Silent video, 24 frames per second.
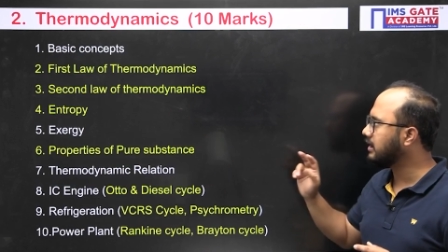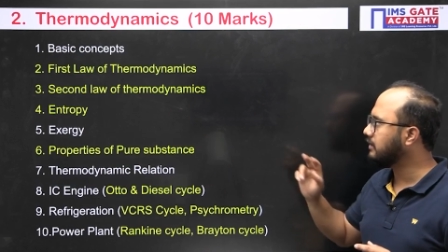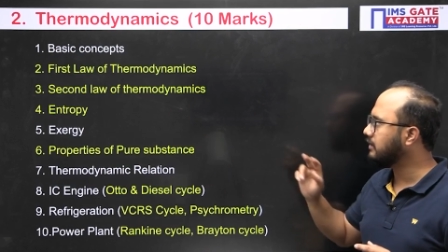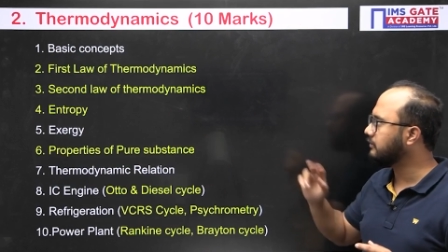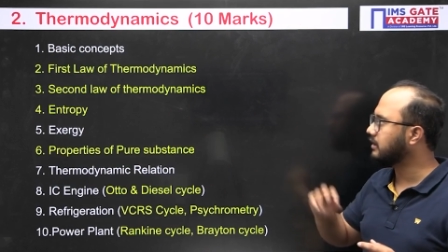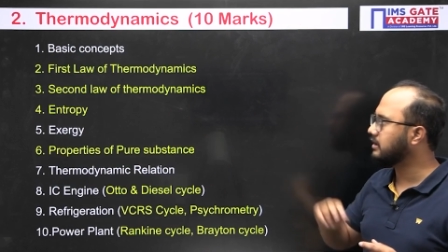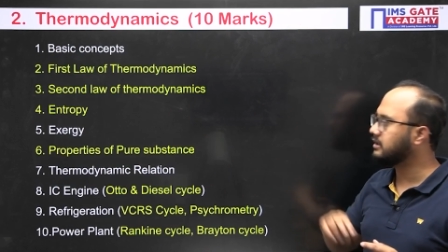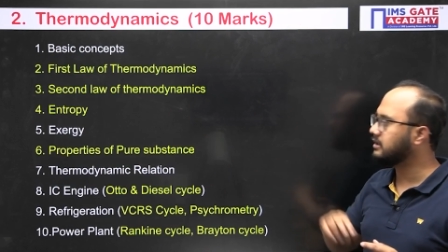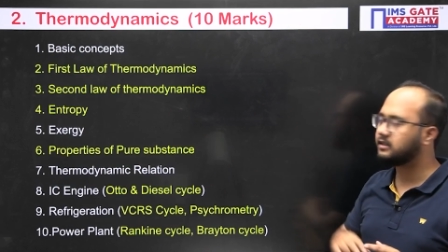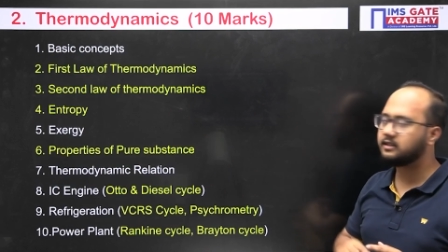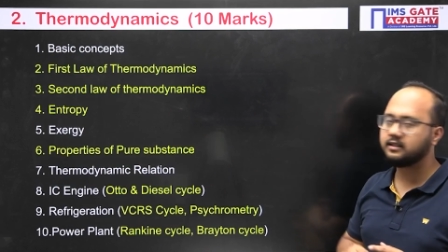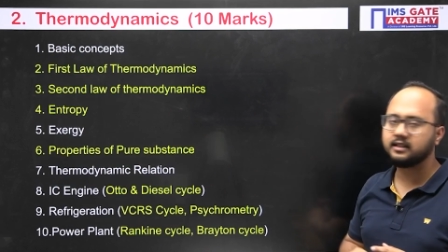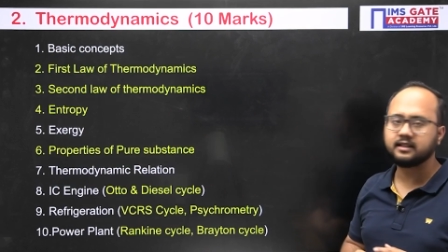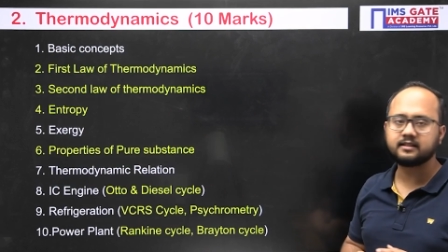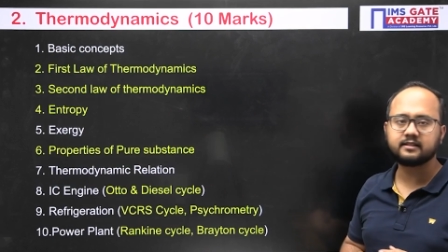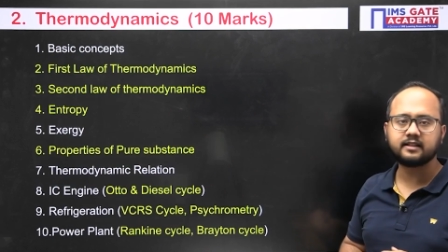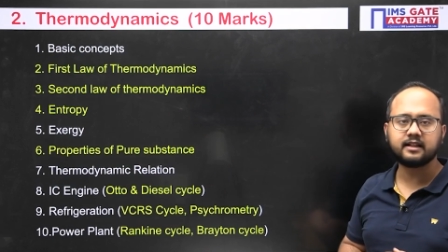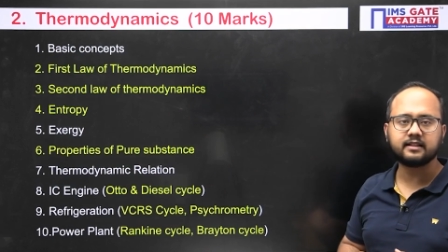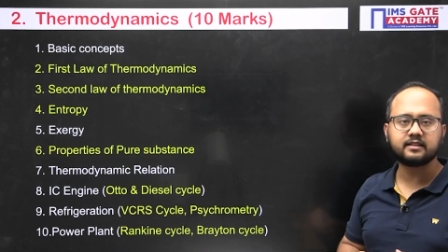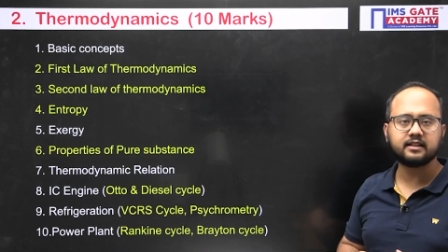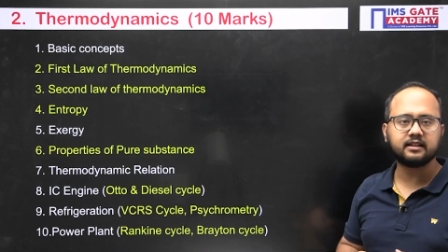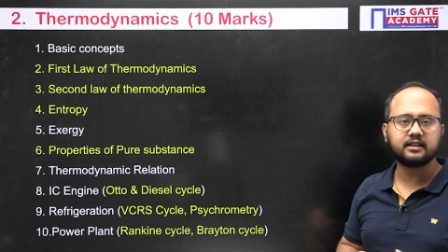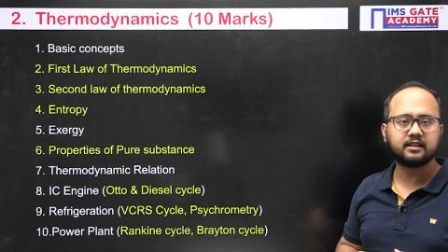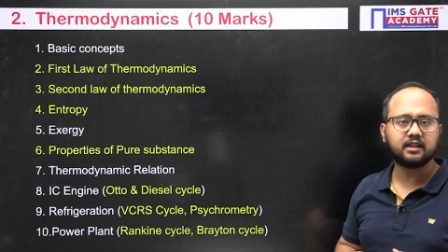we'll discuss
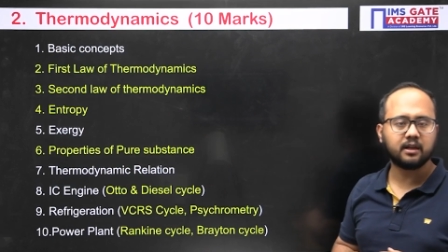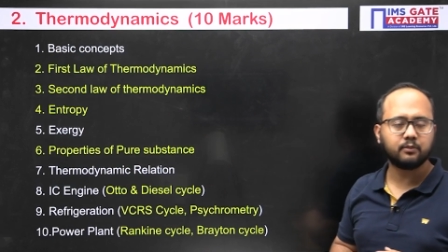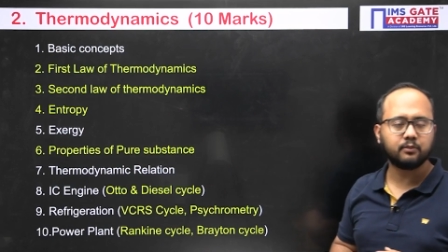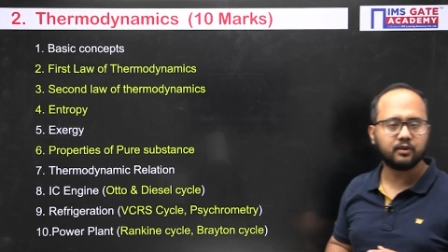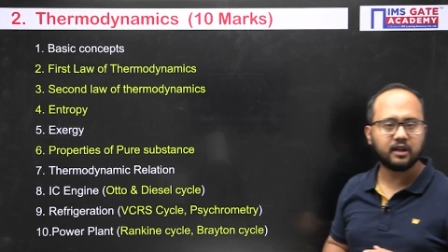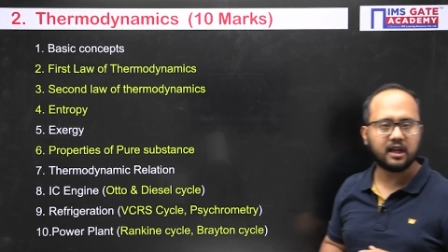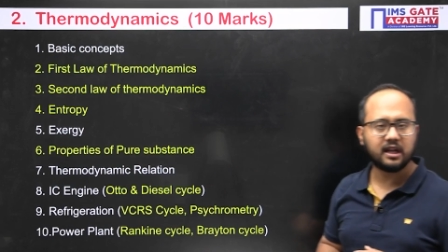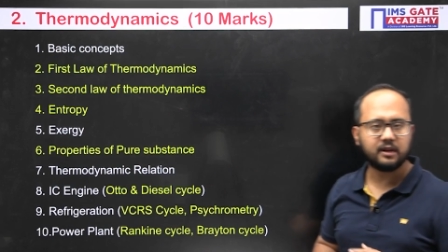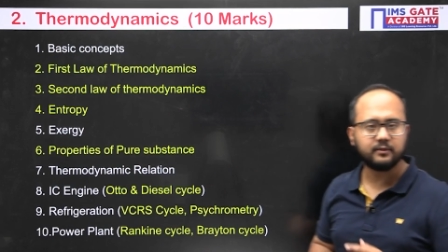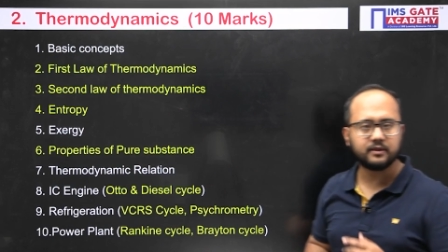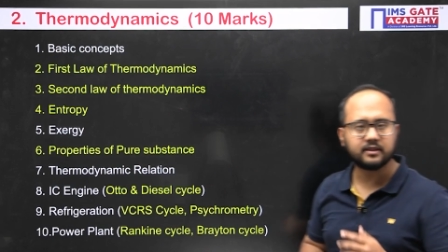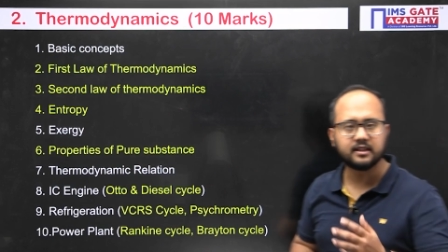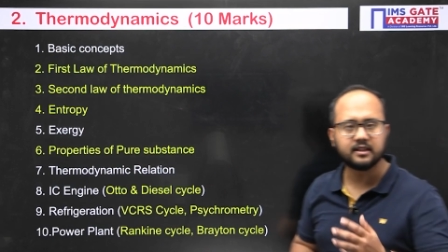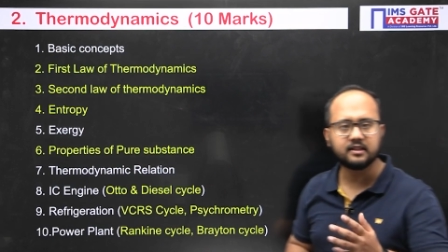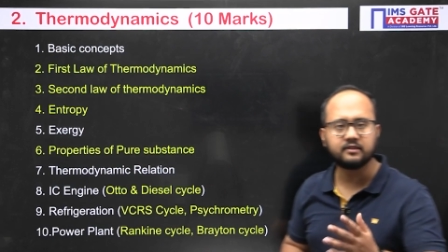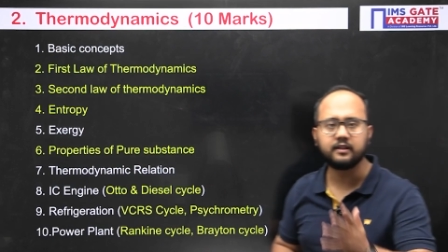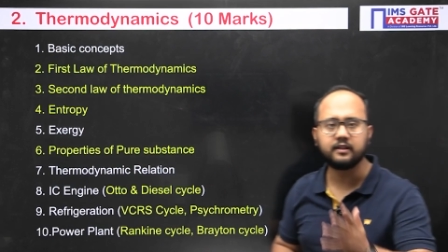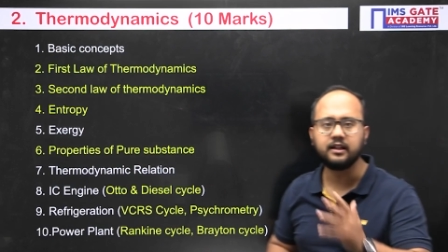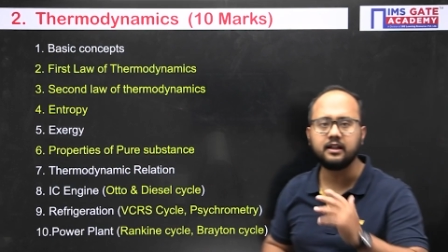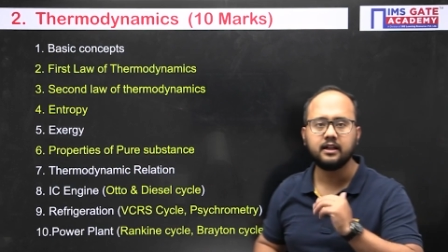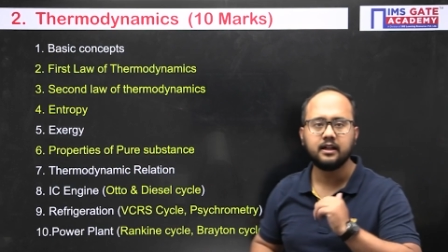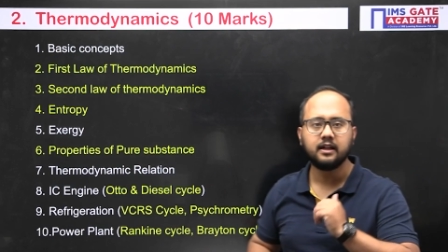in thermodynamics as well.